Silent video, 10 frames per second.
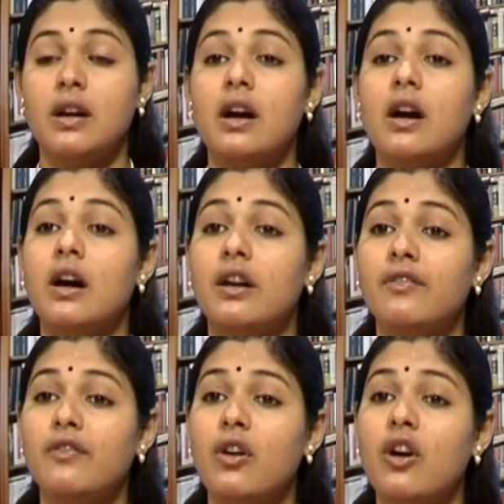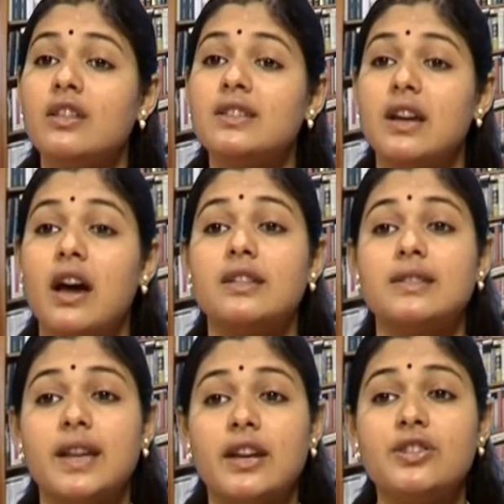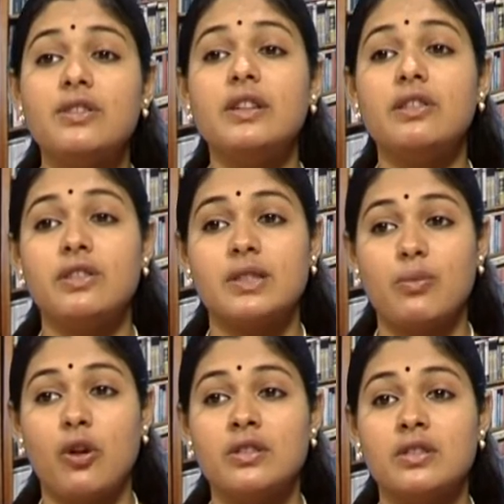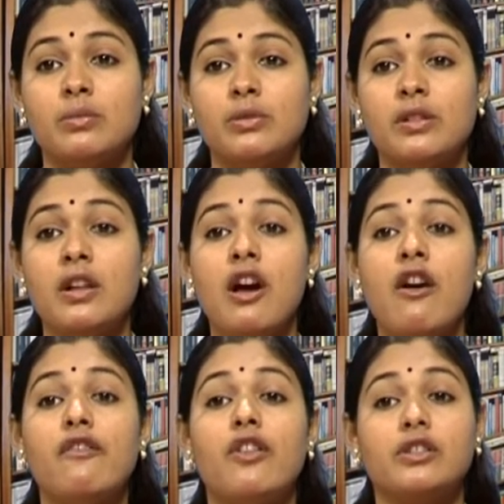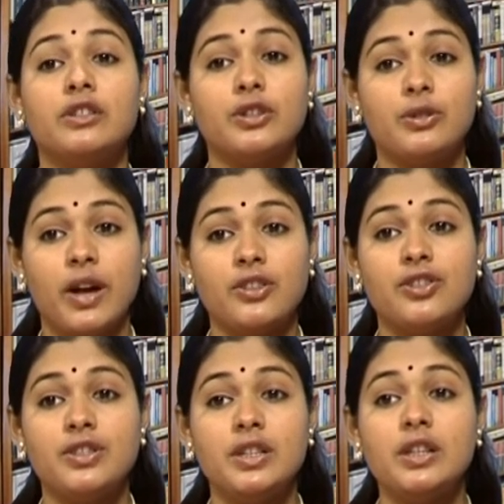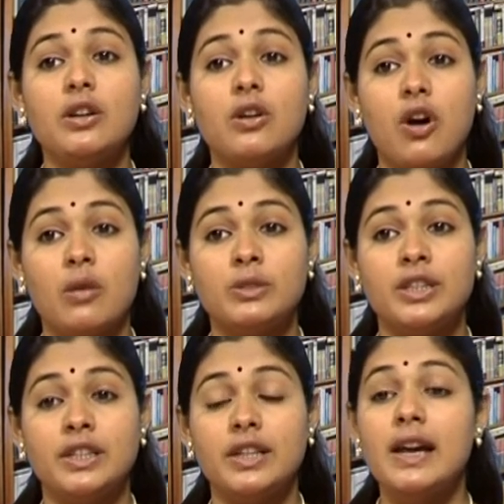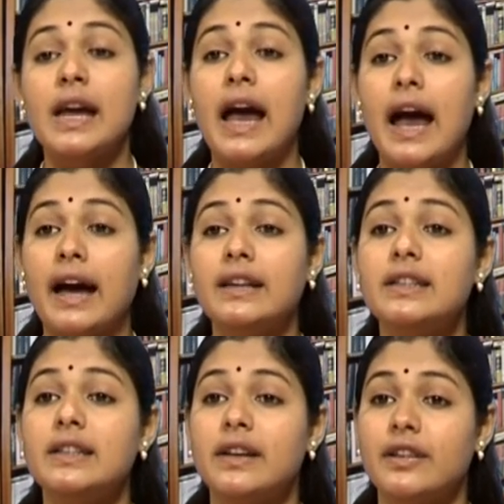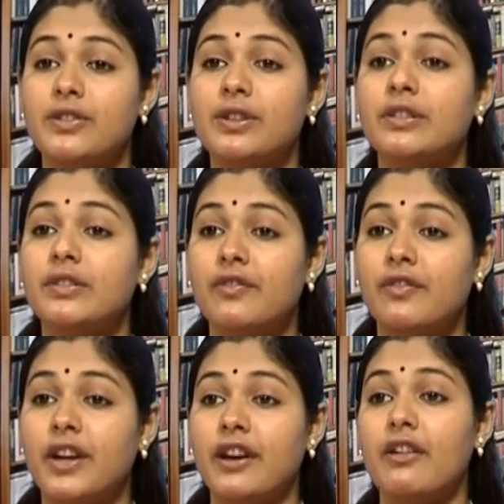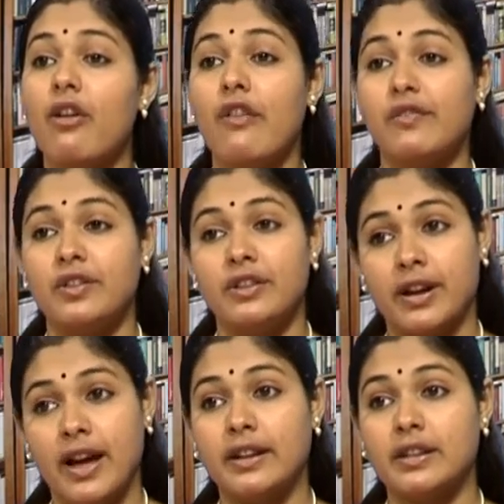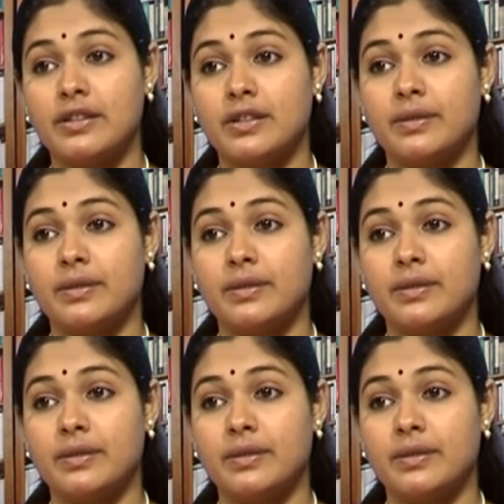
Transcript: Her flaws are centrally responsible for the tragedy, comedy and theatrical flair of her character.